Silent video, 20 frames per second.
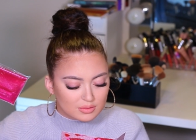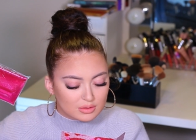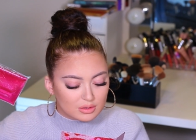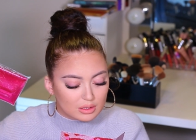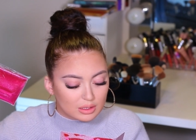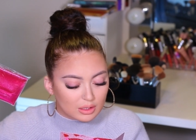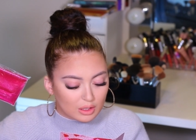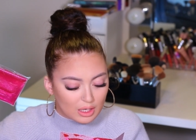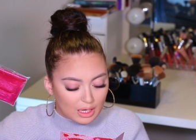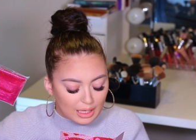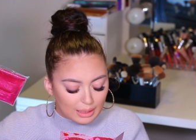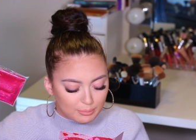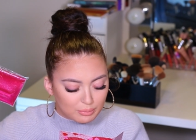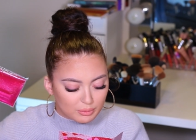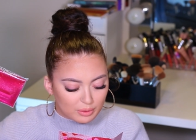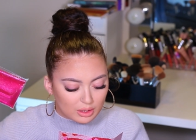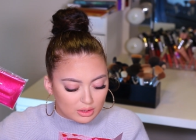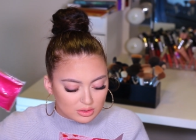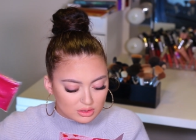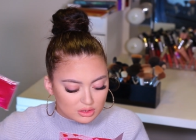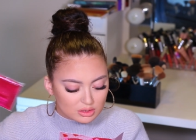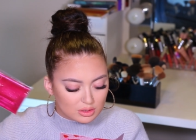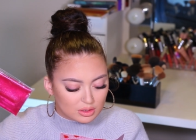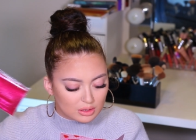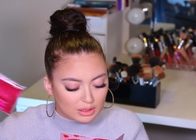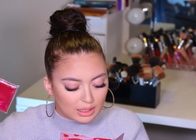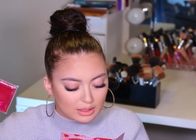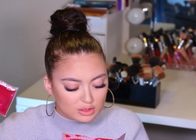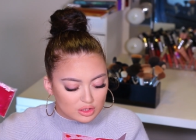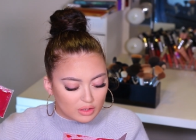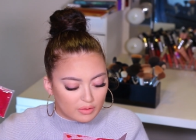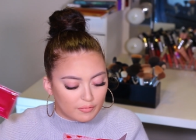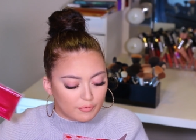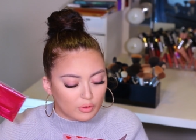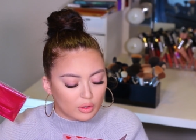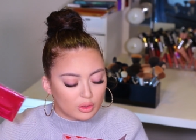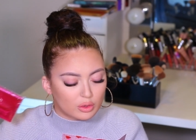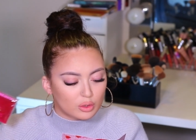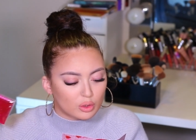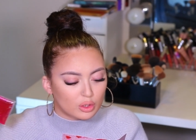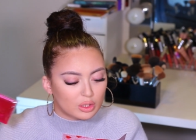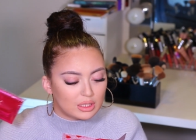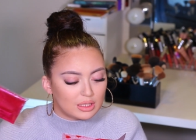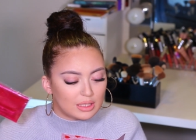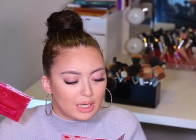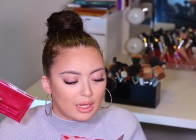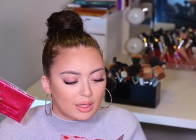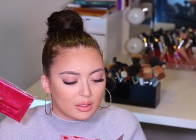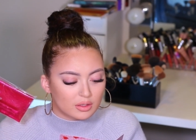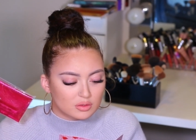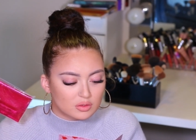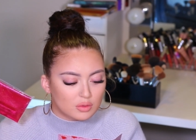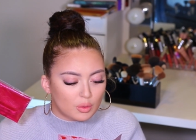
Glitter Eye Brush Collection for $30.